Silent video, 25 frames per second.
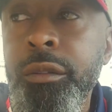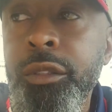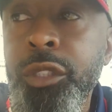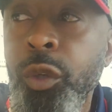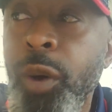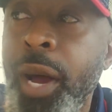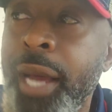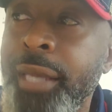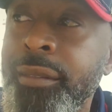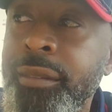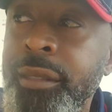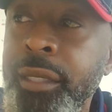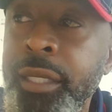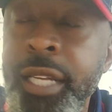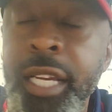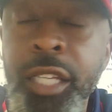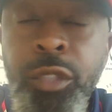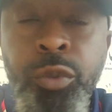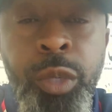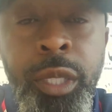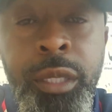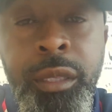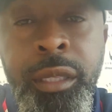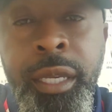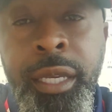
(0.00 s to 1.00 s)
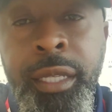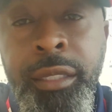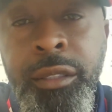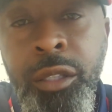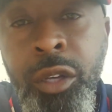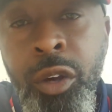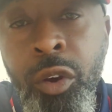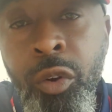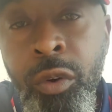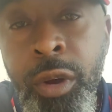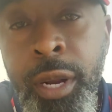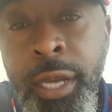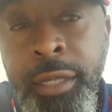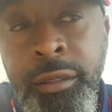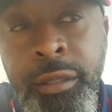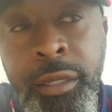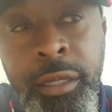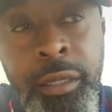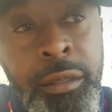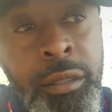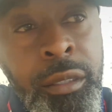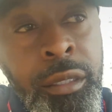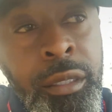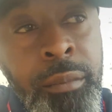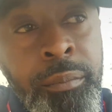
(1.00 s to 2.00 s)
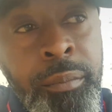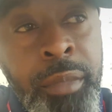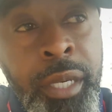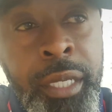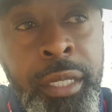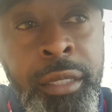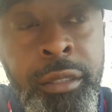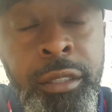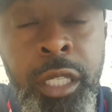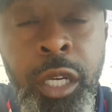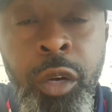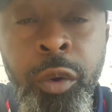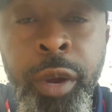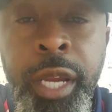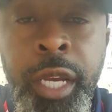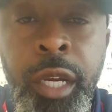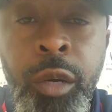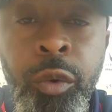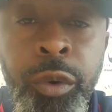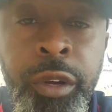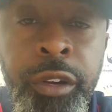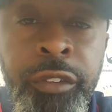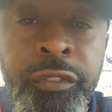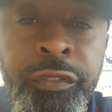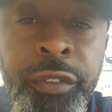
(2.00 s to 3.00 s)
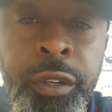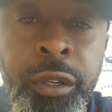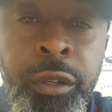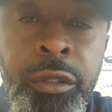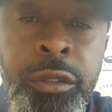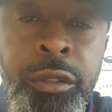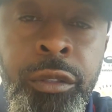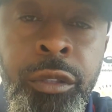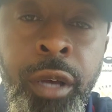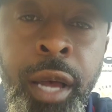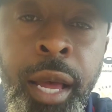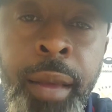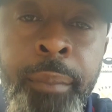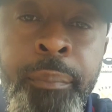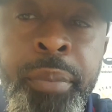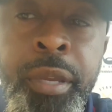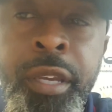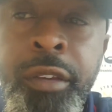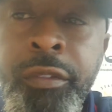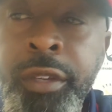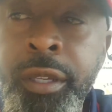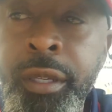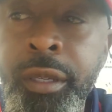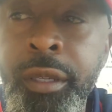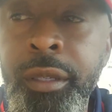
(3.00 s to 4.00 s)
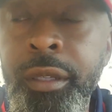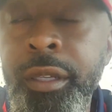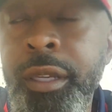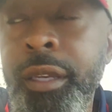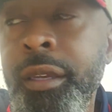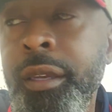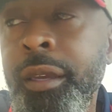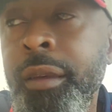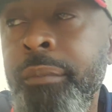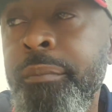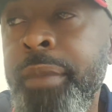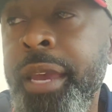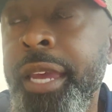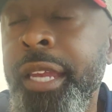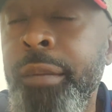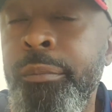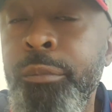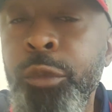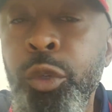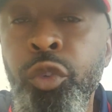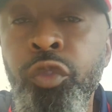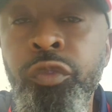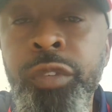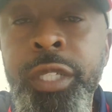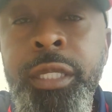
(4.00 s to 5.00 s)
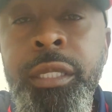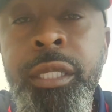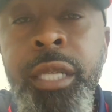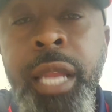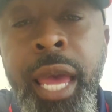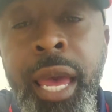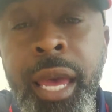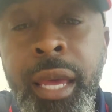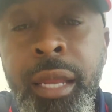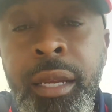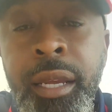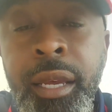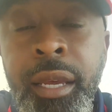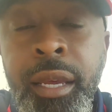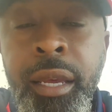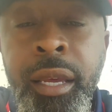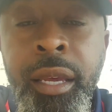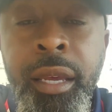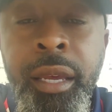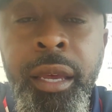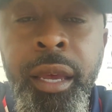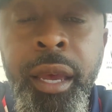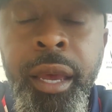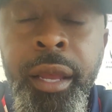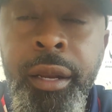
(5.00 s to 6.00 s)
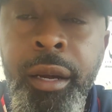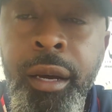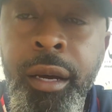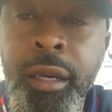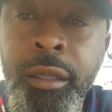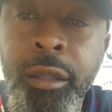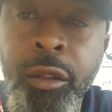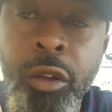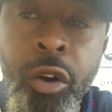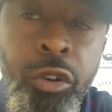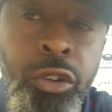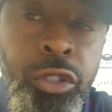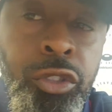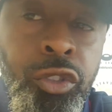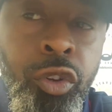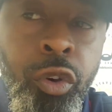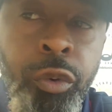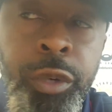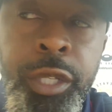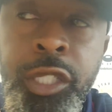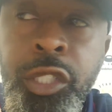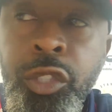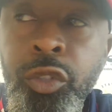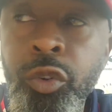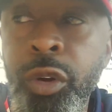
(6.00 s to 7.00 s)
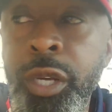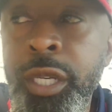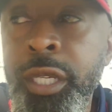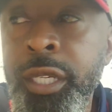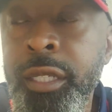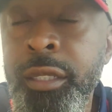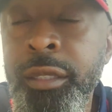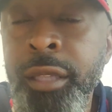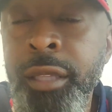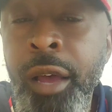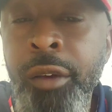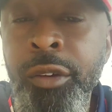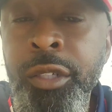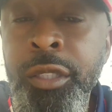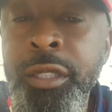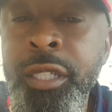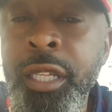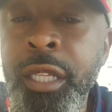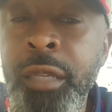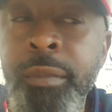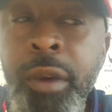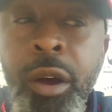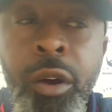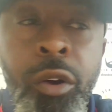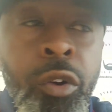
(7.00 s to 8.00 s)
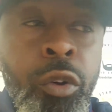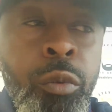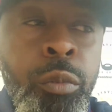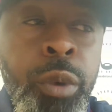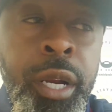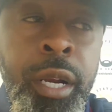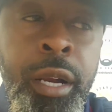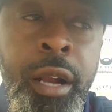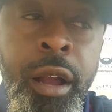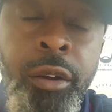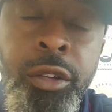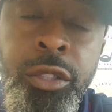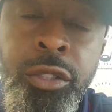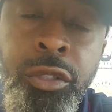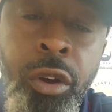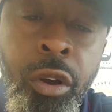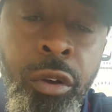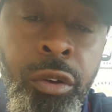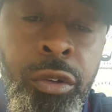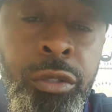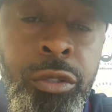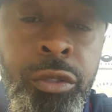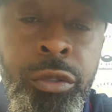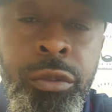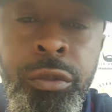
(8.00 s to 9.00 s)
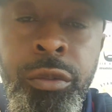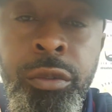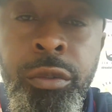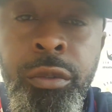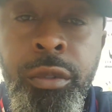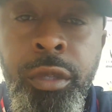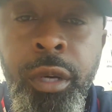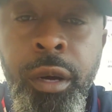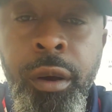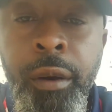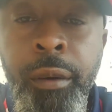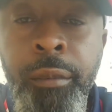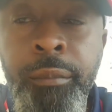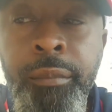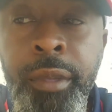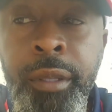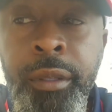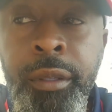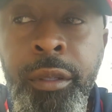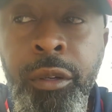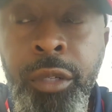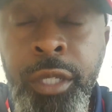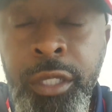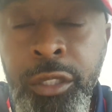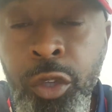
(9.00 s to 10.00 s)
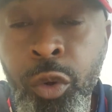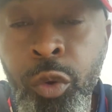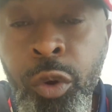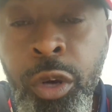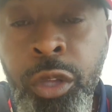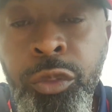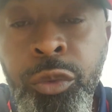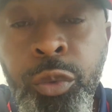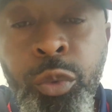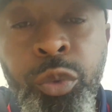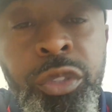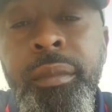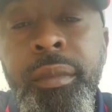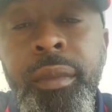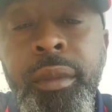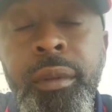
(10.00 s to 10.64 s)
So I see that's where things are going. I see it's good money. It's a great career field. So I pivot and made a move into that. And uh, long story short is I was telling my homeboy that I was talking to, um, you know, that's going through.